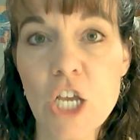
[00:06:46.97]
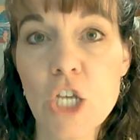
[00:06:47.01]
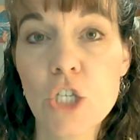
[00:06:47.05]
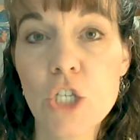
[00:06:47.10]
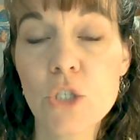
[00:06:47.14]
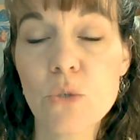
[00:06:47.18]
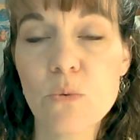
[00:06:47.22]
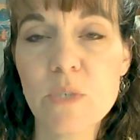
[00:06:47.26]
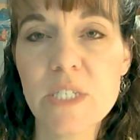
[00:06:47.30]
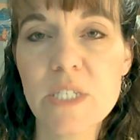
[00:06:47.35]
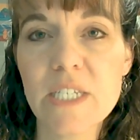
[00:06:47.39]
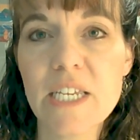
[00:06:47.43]

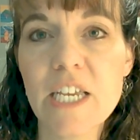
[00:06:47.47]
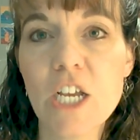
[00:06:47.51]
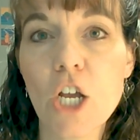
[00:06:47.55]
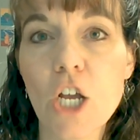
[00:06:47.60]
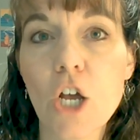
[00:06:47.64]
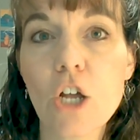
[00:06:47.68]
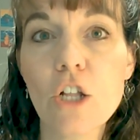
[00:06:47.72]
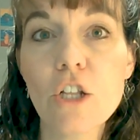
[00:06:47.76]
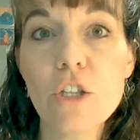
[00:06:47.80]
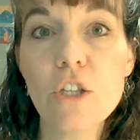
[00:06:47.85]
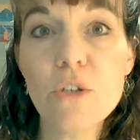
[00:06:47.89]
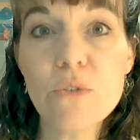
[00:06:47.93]
So it's
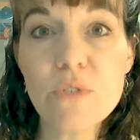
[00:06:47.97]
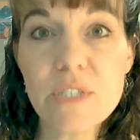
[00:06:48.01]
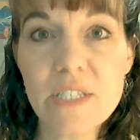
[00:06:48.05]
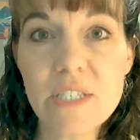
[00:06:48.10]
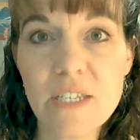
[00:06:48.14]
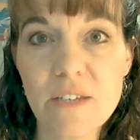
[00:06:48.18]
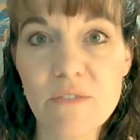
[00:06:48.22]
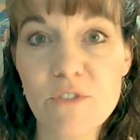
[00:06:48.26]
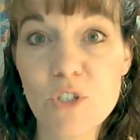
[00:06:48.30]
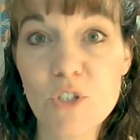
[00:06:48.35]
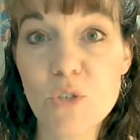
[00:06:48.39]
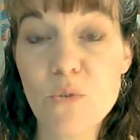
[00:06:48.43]

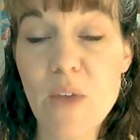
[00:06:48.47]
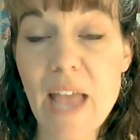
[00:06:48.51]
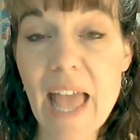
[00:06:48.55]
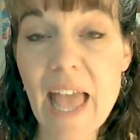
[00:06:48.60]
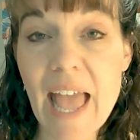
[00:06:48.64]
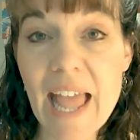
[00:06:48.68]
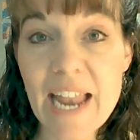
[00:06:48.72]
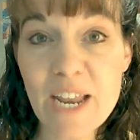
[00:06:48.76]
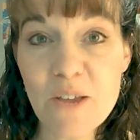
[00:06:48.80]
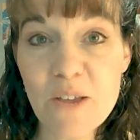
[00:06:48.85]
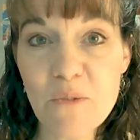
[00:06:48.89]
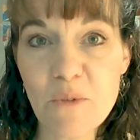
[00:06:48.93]
inclusive to
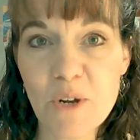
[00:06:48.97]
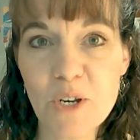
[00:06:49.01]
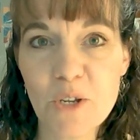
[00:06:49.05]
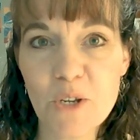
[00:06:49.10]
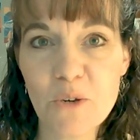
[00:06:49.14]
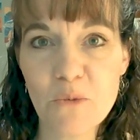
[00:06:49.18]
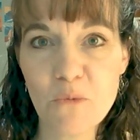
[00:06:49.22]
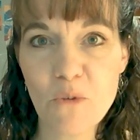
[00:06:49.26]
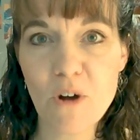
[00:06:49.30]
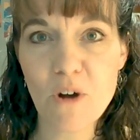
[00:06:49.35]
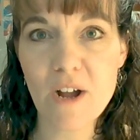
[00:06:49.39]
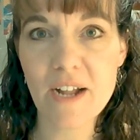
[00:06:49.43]
anyone who
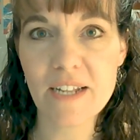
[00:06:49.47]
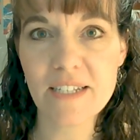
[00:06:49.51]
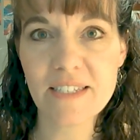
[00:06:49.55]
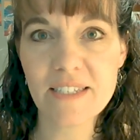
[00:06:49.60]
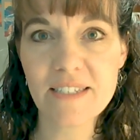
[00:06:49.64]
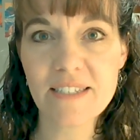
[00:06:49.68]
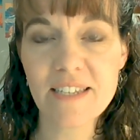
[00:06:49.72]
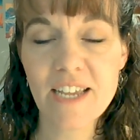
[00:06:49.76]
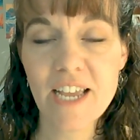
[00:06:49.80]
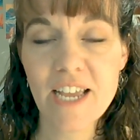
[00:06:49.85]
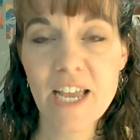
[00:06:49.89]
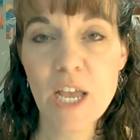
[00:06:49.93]

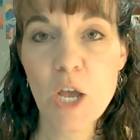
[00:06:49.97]
wants,